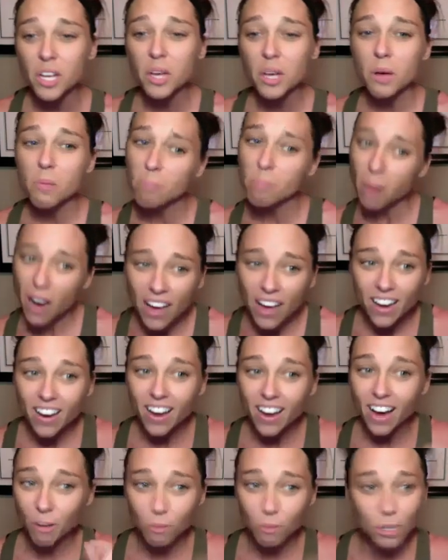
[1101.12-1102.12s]
but
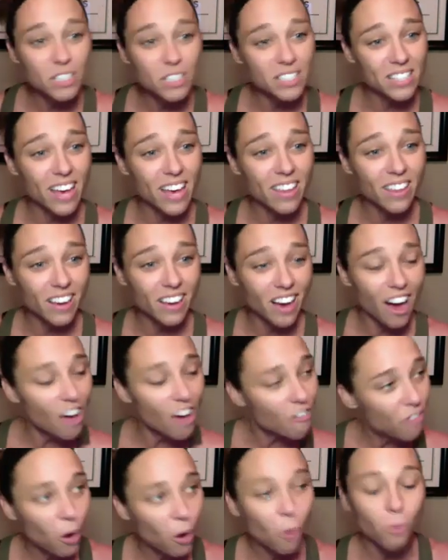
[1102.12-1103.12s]
I will say, like,
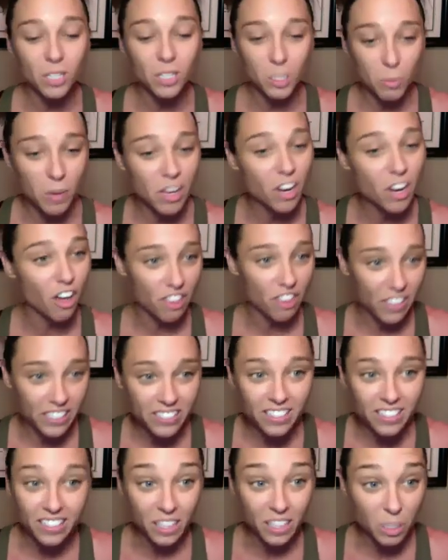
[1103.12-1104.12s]
I've always been
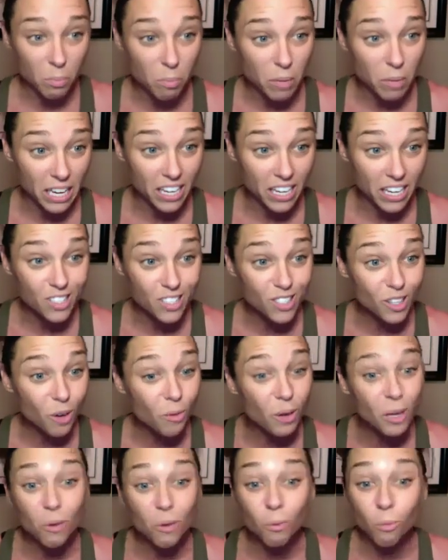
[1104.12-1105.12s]
authentically me, so
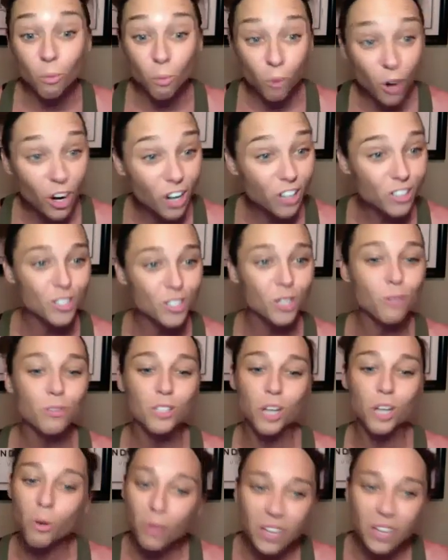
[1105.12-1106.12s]
it worked. So
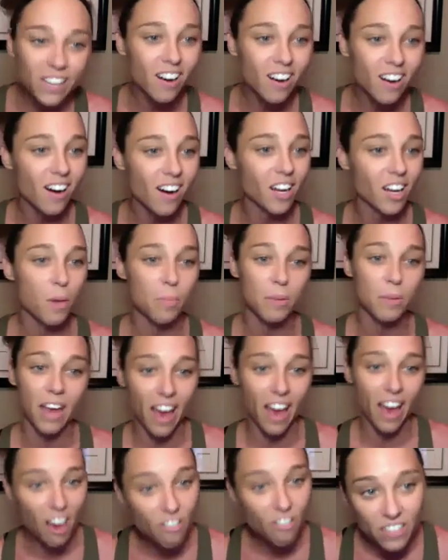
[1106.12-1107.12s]
don't get caught up in
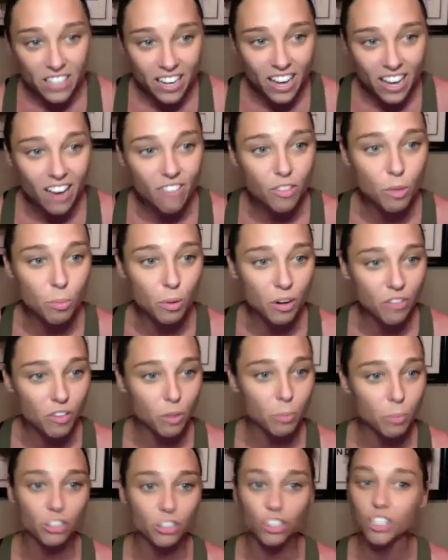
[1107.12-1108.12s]
having to have the
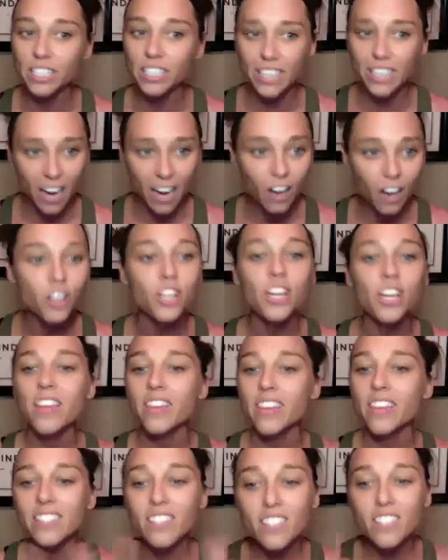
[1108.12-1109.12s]
perfect picture. Yeah,
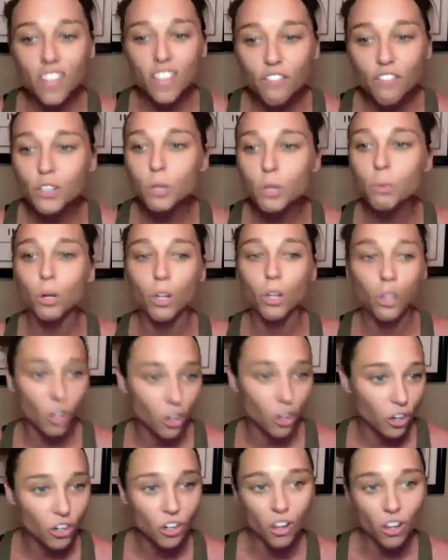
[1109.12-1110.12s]
that's stuff you will
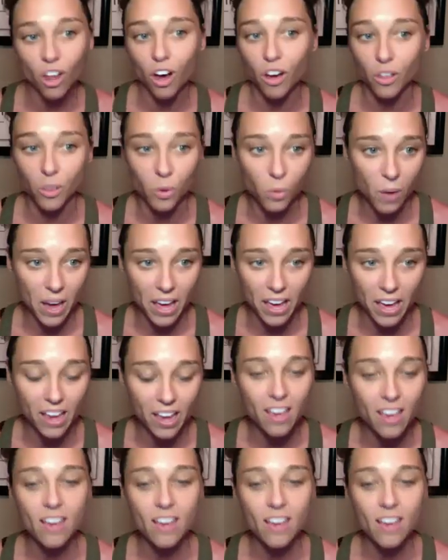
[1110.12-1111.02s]
learn along the way.